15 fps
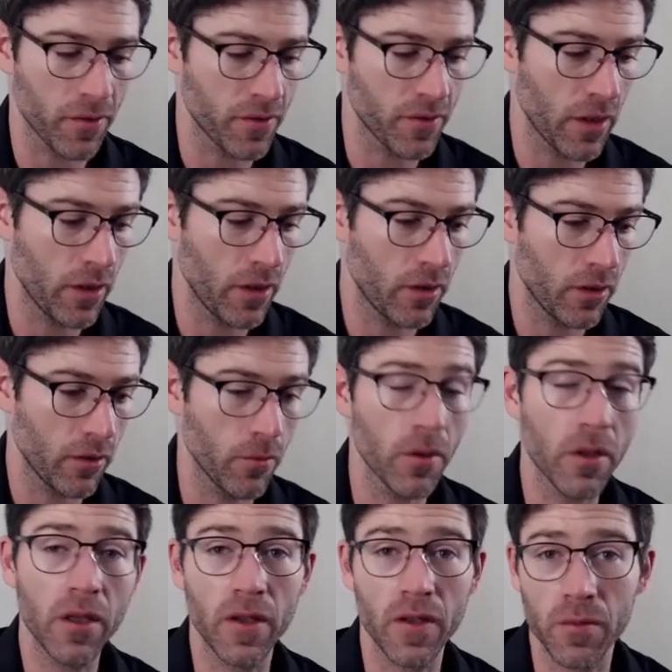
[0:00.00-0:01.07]
So see how you do
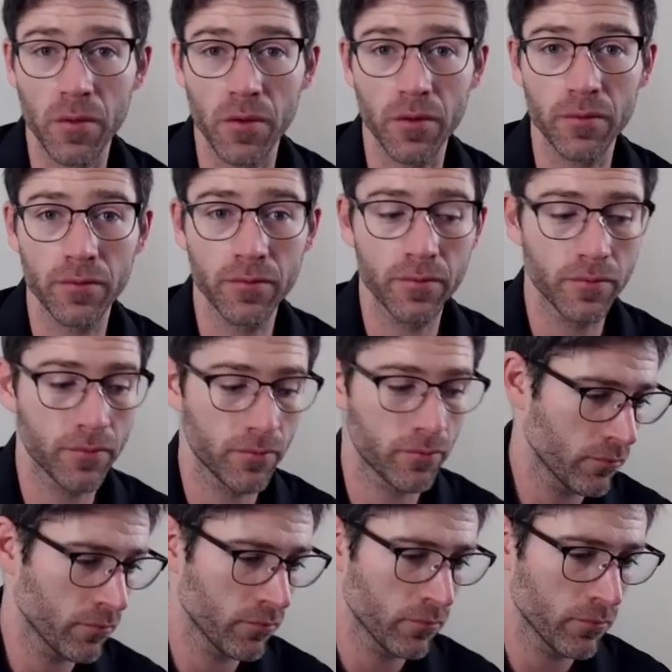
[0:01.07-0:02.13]
with this one.
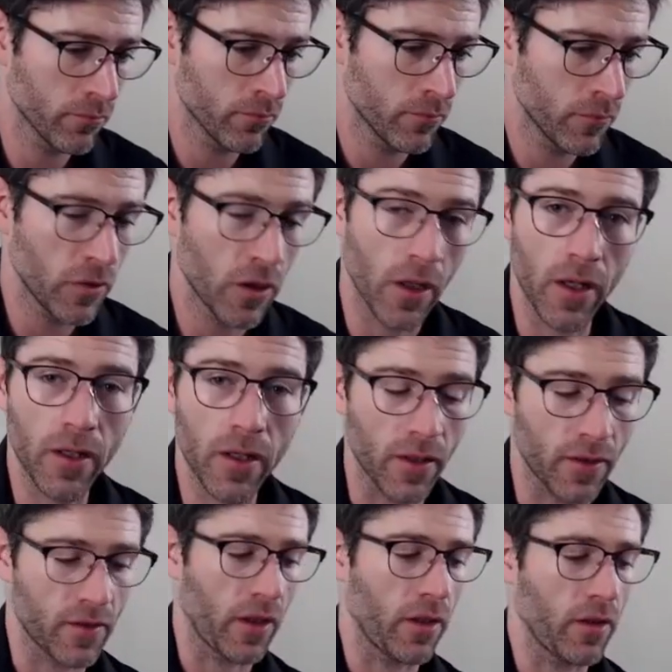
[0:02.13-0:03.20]
All right,
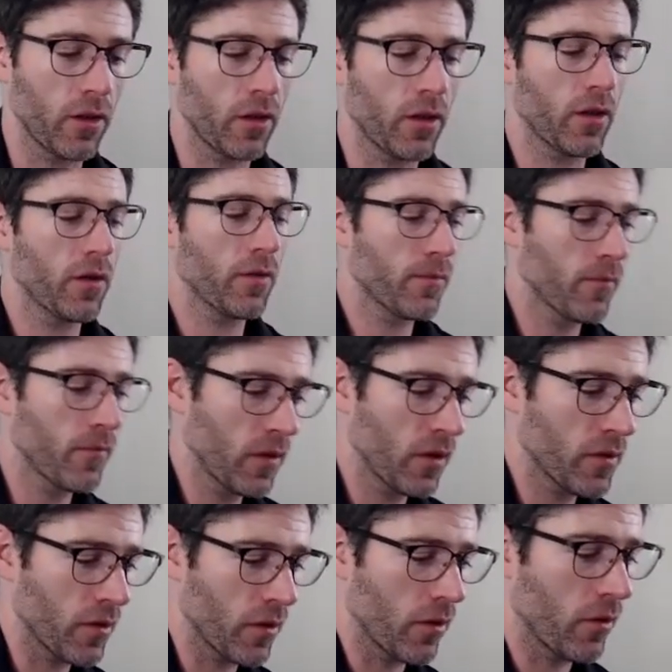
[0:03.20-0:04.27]
let's take a look.
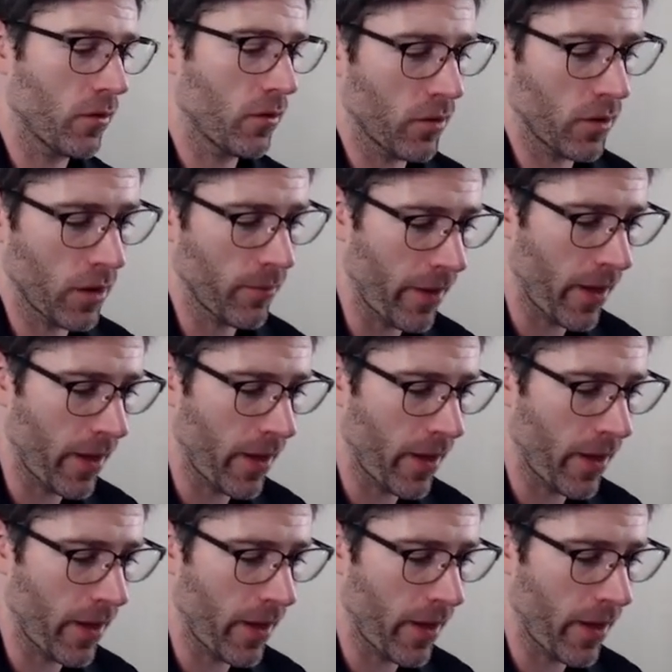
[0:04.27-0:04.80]
So a